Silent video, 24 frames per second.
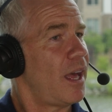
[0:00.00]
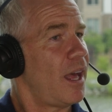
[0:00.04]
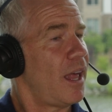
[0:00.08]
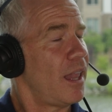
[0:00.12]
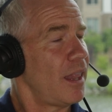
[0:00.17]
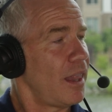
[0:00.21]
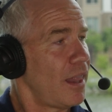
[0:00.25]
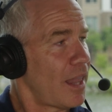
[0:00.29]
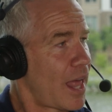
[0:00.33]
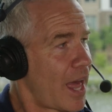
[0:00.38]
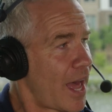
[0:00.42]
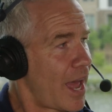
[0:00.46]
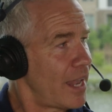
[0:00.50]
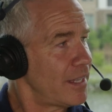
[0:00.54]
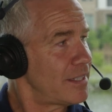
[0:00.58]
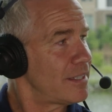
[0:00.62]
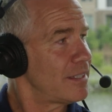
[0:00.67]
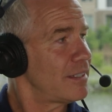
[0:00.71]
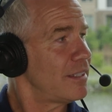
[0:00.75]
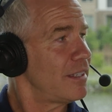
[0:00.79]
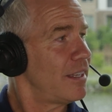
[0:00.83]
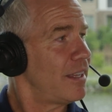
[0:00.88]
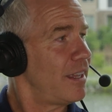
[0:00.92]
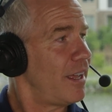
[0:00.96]
a
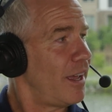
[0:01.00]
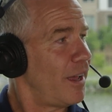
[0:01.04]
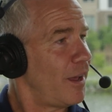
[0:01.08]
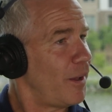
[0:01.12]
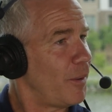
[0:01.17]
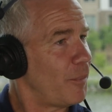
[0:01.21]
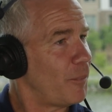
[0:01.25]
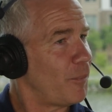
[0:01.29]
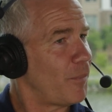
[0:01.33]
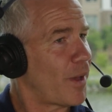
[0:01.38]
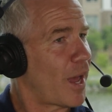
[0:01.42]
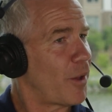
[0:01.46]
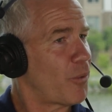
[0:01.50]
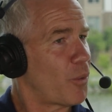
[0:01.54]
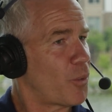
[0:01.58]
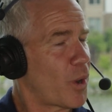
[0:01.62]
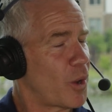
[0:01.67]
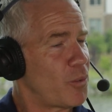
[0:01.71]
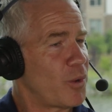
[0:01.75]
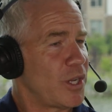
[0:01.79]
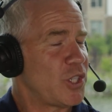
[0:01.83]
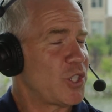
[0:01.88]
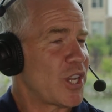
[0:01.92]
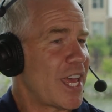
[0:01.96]
lot. Um, I,
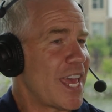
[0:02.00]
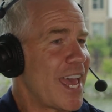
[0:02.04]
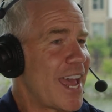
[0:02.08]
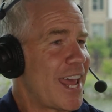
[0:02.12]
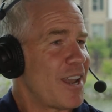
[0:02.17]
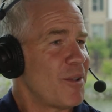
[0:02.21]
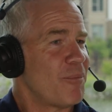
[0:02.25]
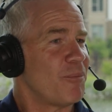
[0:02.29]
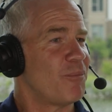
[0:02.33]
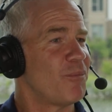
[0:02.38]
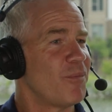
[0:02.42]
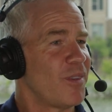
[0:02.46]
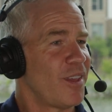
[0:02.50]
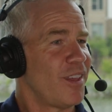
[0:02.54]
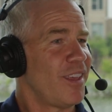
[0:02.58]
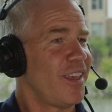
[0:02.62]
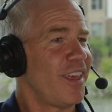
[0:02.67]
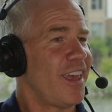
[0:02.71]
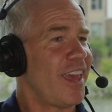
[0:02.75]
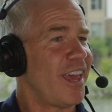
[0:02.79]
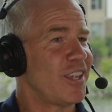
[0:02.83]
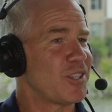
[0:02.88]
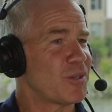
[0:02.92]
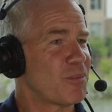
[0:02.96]
I wish I had him
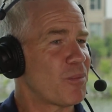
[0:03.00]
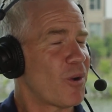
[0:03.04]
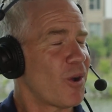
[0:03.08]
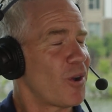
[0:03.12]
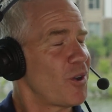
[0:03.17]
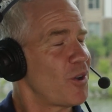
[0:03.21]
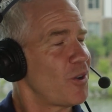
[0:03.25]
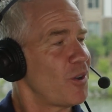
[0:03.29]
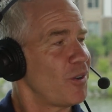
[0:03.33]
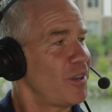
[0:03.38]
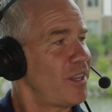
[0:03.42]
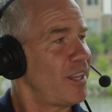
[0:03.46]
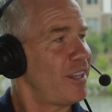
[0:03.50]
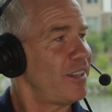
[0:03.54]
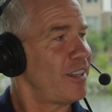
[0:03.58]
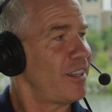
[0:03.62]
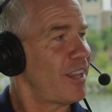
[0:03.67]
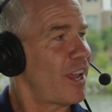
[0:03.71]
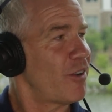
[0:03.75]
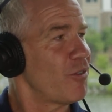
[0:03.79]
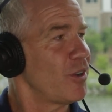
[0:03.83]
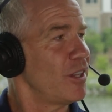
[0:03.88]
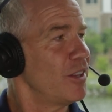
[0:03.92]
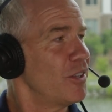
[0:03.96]
as a partner in
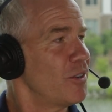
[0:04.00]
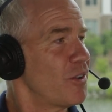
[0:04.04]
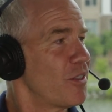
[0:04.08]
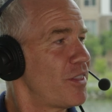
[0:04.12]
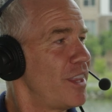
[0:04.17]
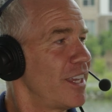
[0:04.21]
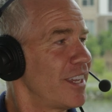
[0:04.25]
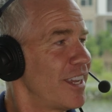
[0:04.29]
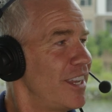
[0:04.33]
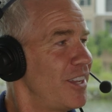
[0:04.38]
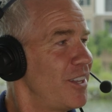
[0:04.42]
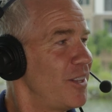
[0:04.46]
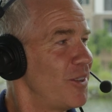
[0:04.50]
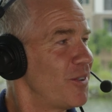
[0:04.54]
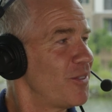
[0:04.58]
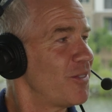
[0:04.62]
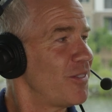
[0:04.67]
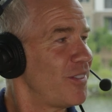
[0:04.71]
every little thing I do.